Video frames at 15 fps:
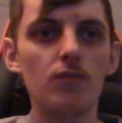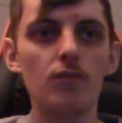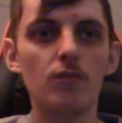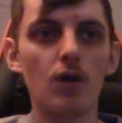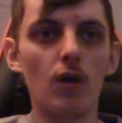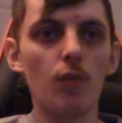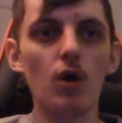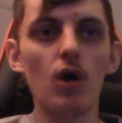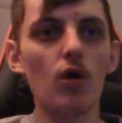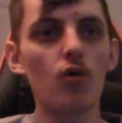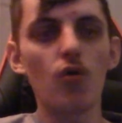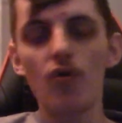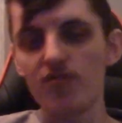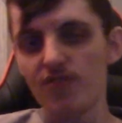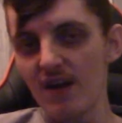you know, we got a
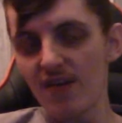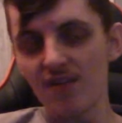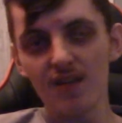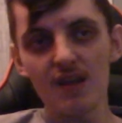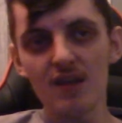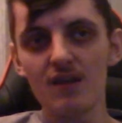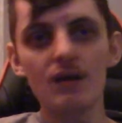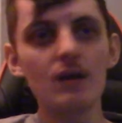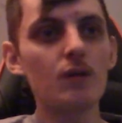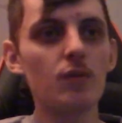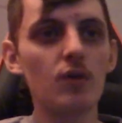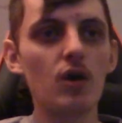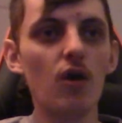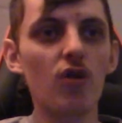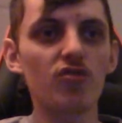cool fight scene, we
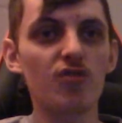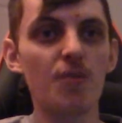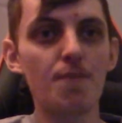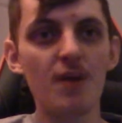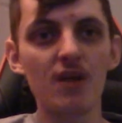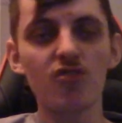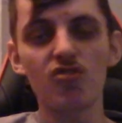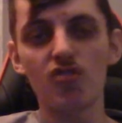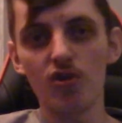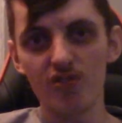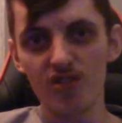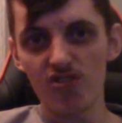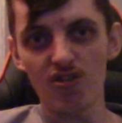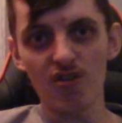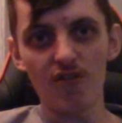got some big story
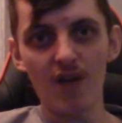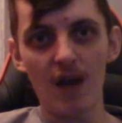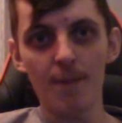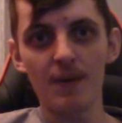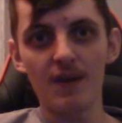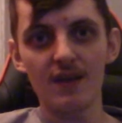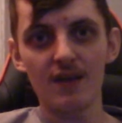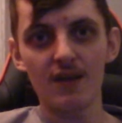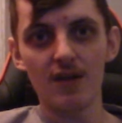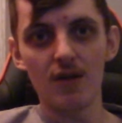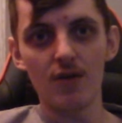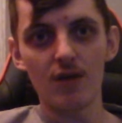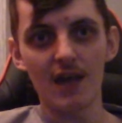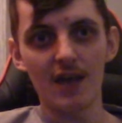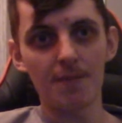stuff happening, you know,
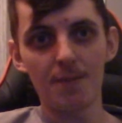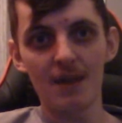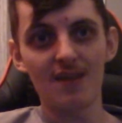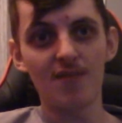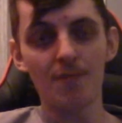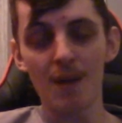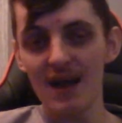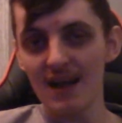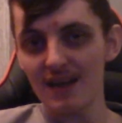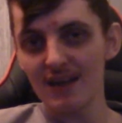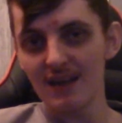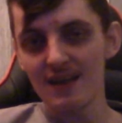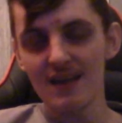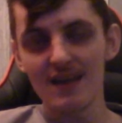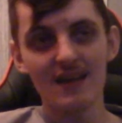Kingpin's back,
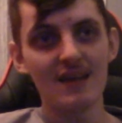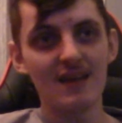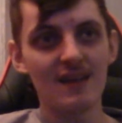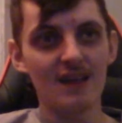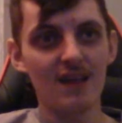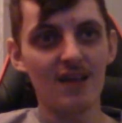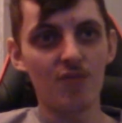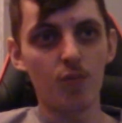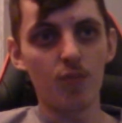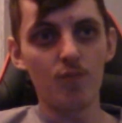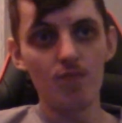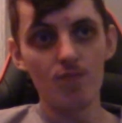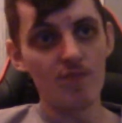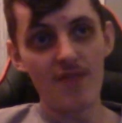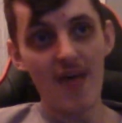he's
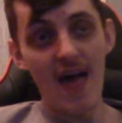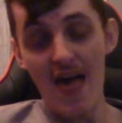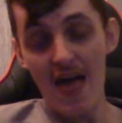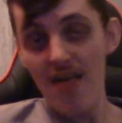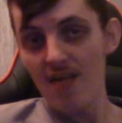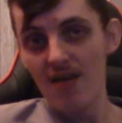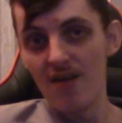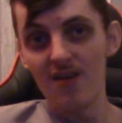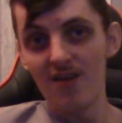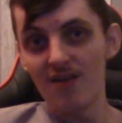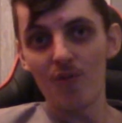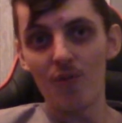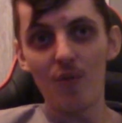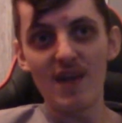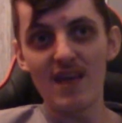there,
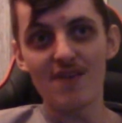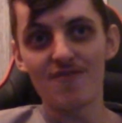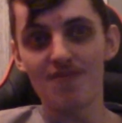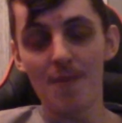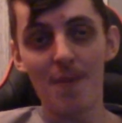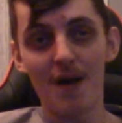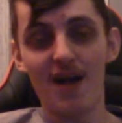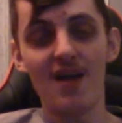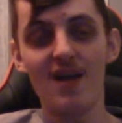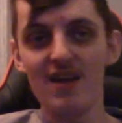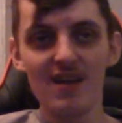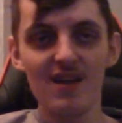waiting for Maya.